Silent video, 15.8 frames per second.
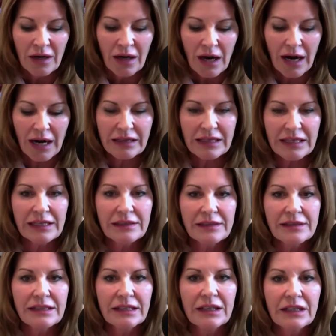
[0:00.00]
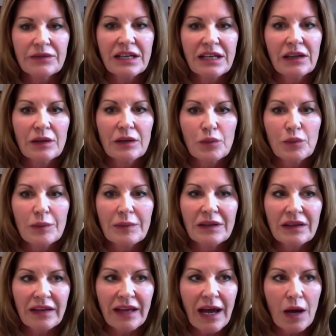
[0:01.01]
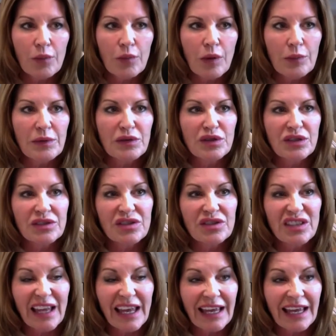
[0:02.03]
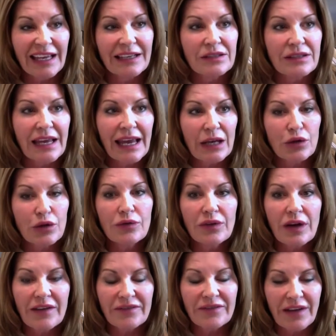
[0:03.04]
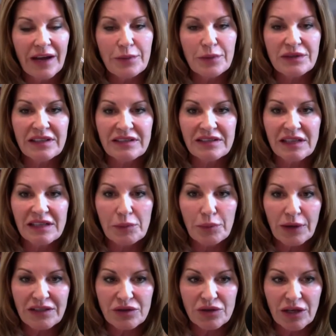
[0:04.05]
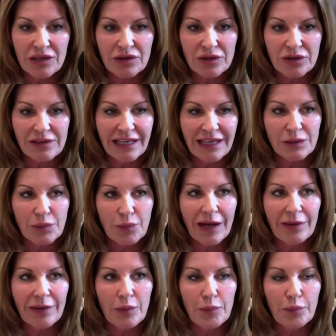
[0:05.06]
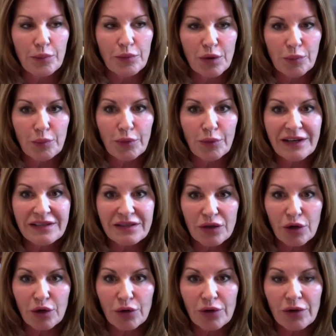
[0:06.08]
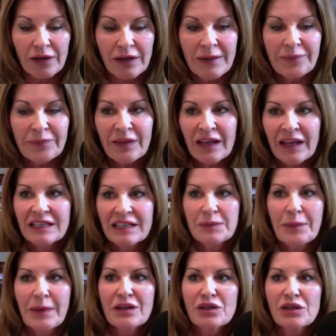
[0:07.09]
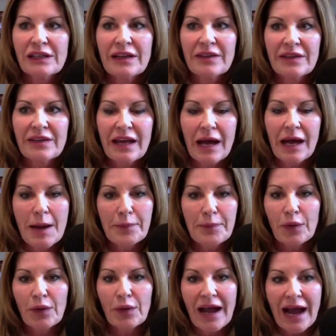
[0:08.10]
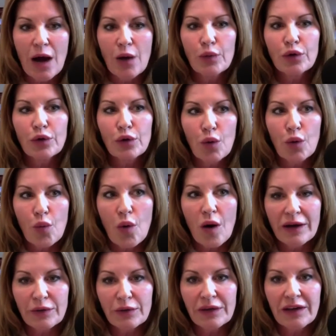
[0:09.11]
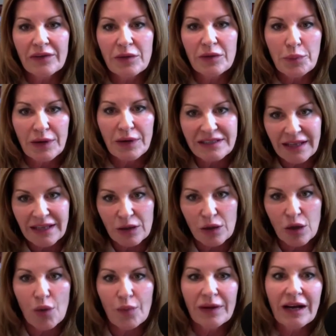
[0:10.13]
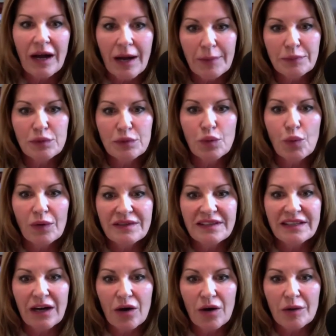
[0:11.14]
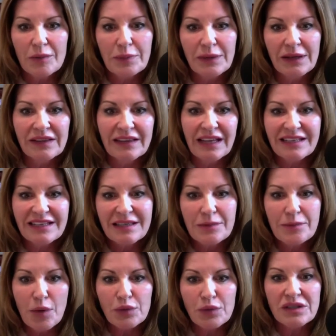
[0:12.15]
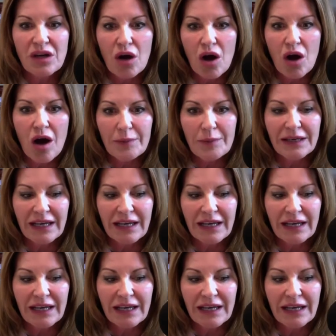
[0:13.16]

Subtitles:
I think instead of telling women that, what we should say is, hey, you've got fibrocystic breast changes. That's why your breasts hurt, especially in the upper outer quadrant of the breast, like going up towards the armpit. That's the most common